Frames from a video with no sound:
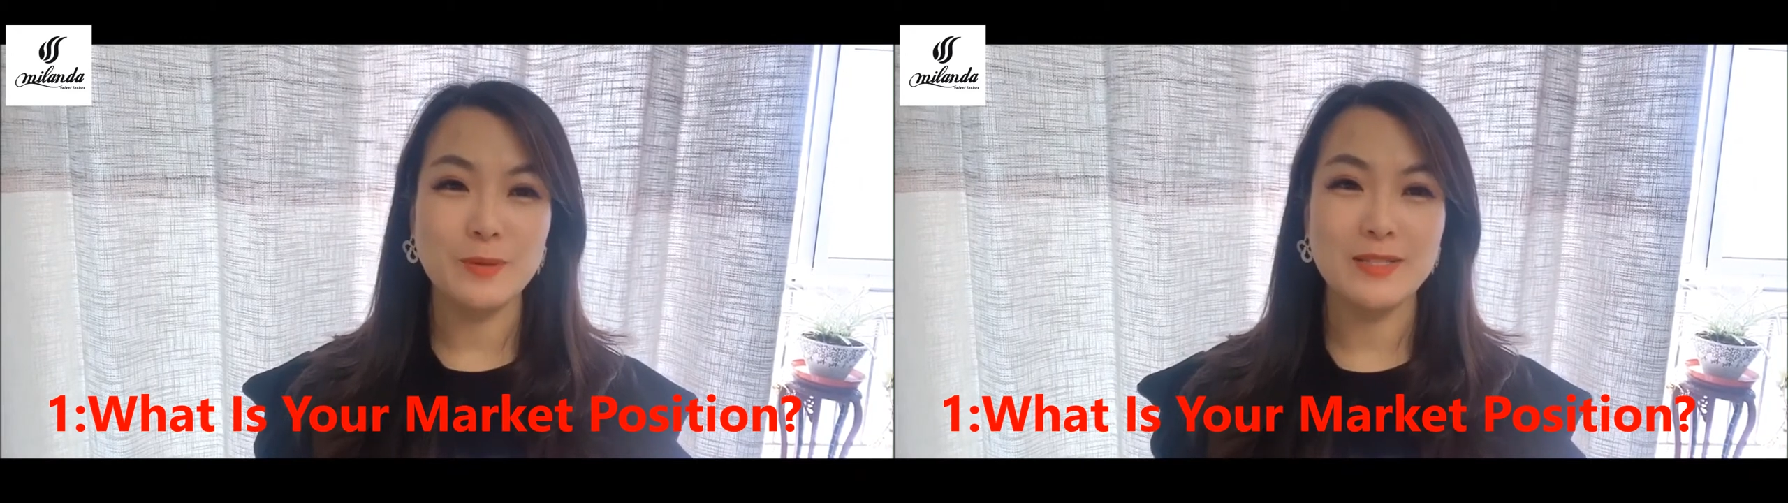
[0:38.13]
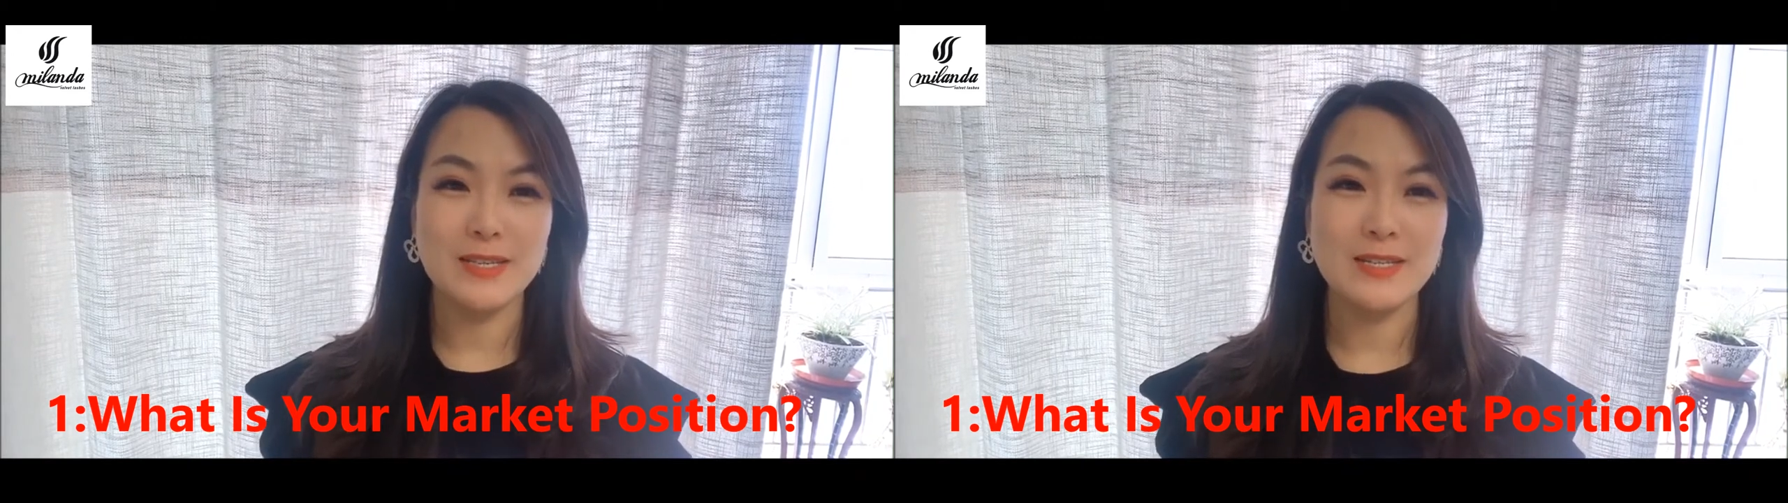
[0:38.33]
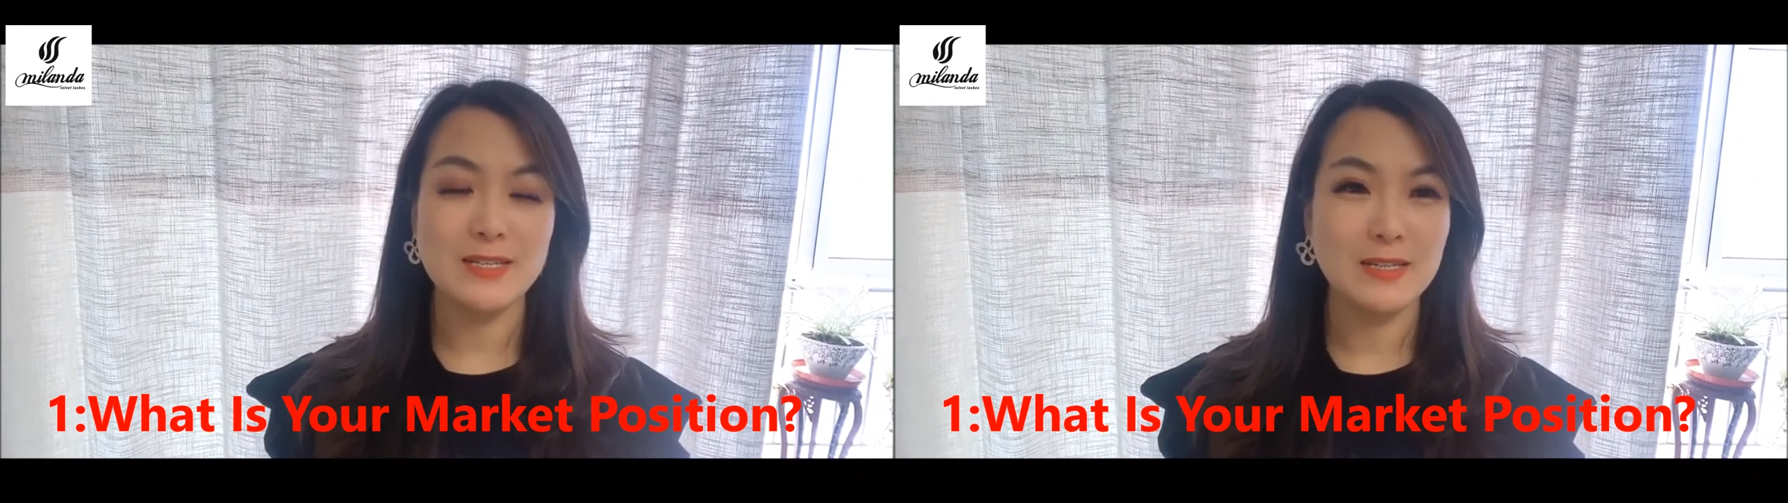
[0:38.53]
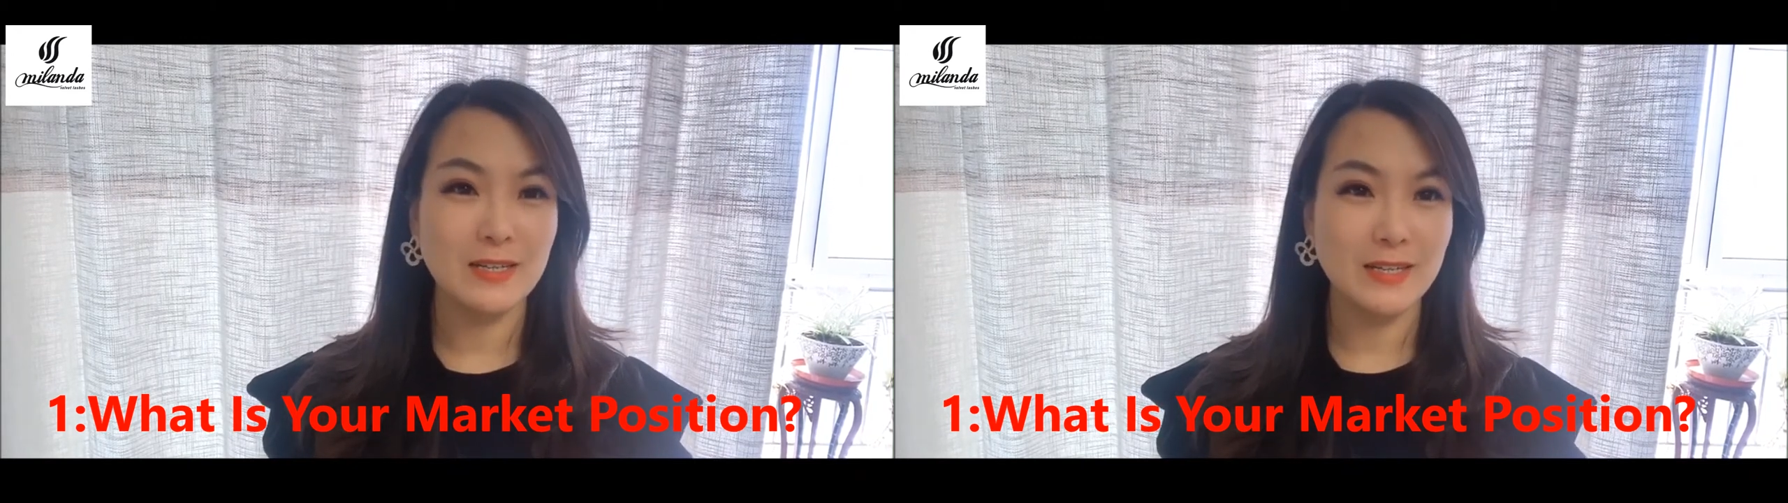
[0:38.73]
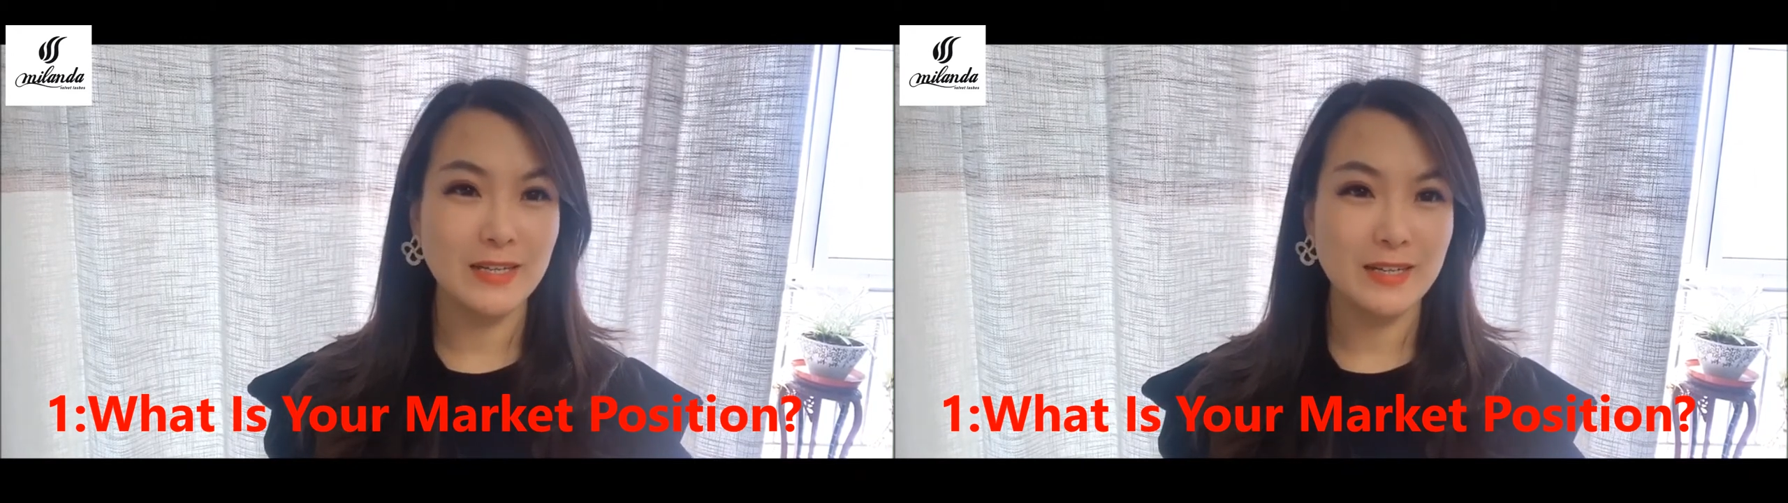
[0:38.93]
position
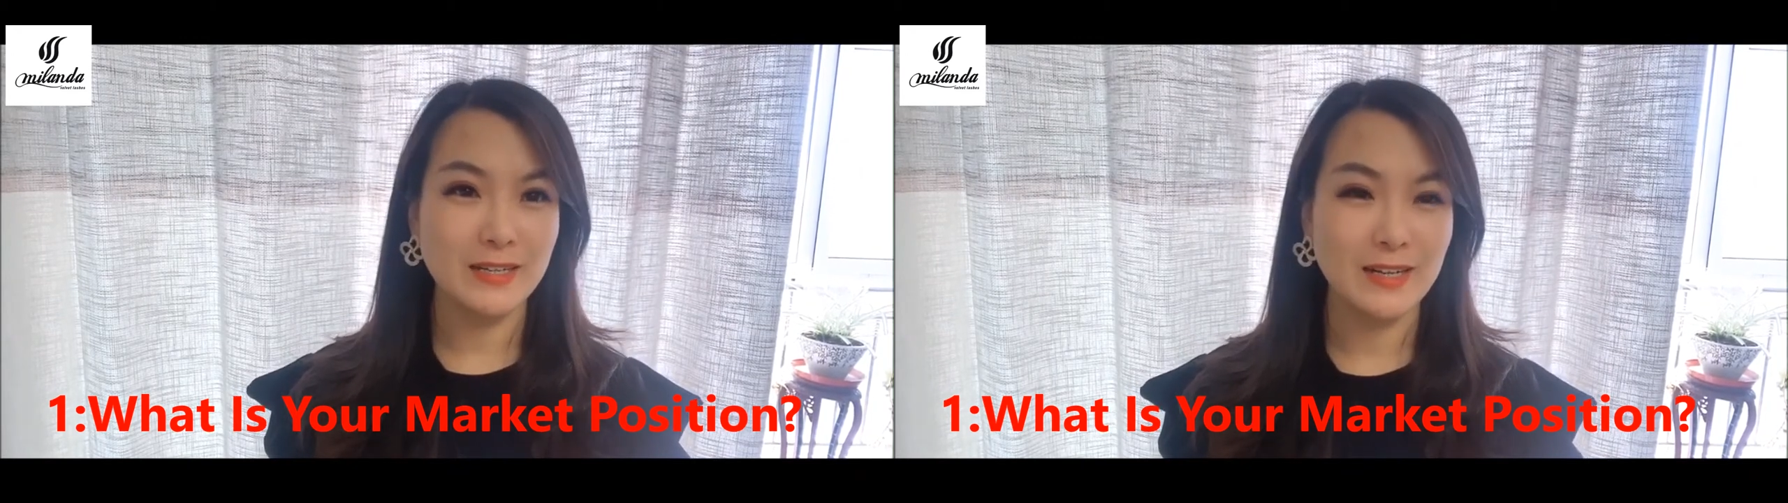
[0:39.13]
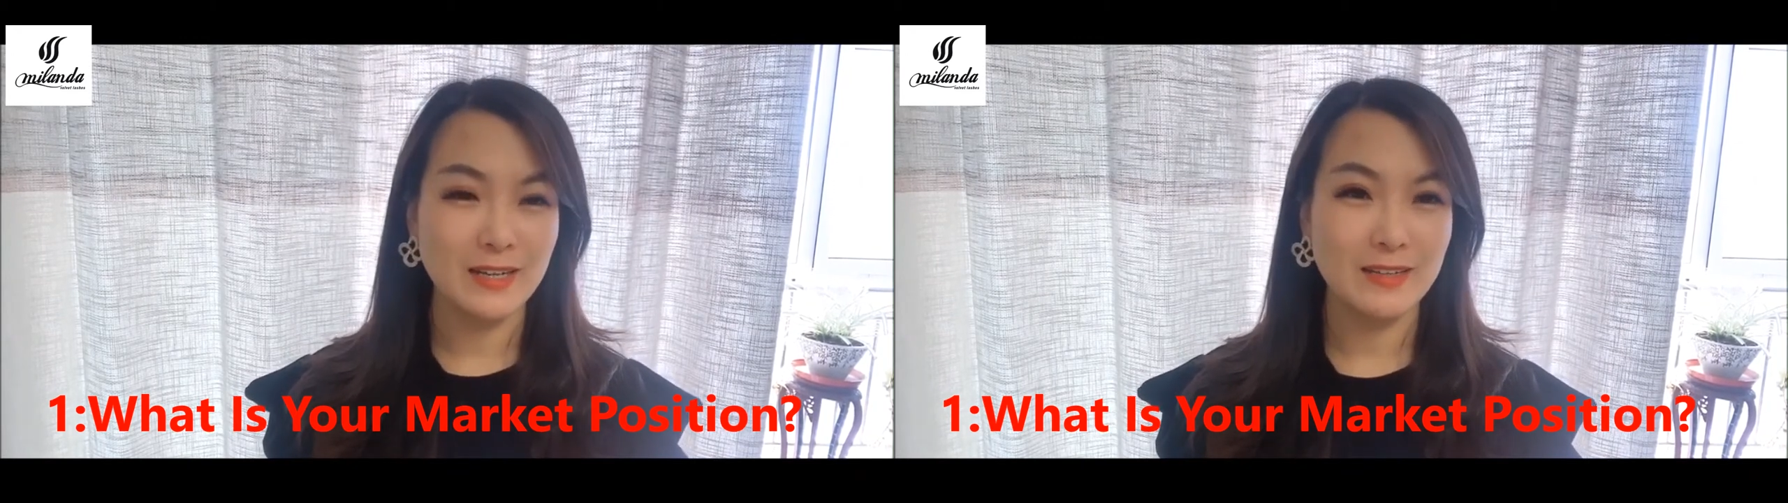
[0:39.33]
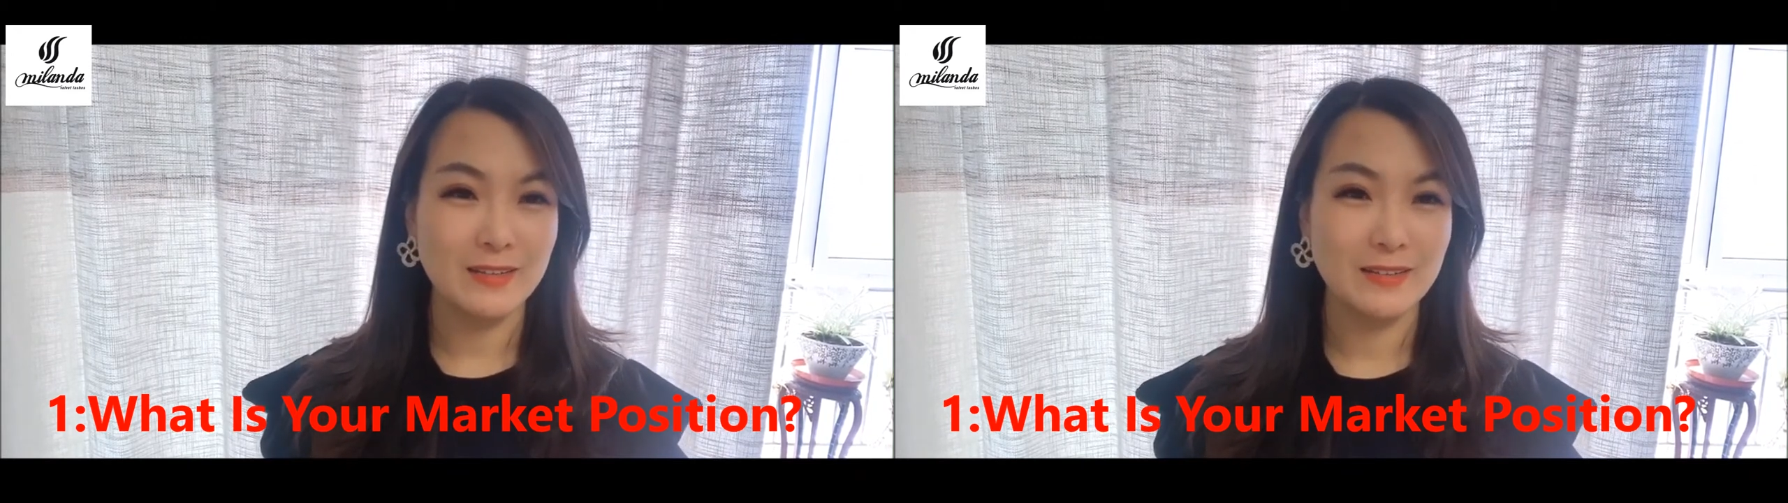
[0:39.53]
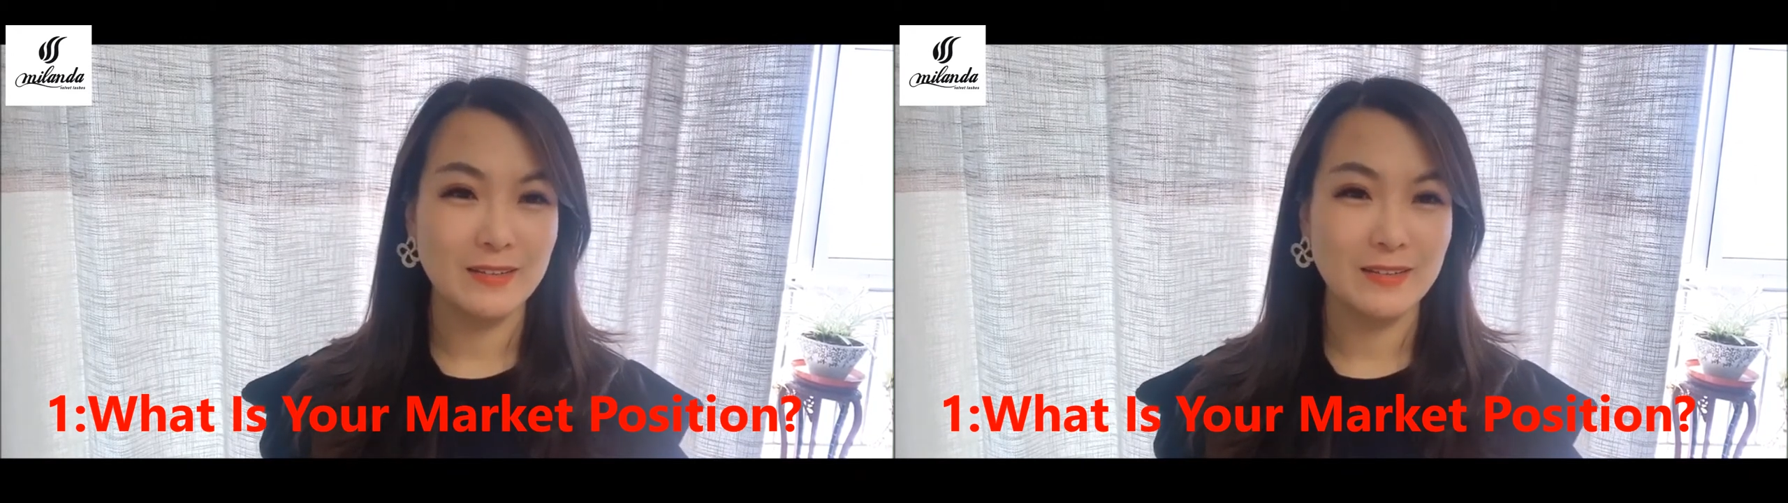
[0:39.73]
clearly.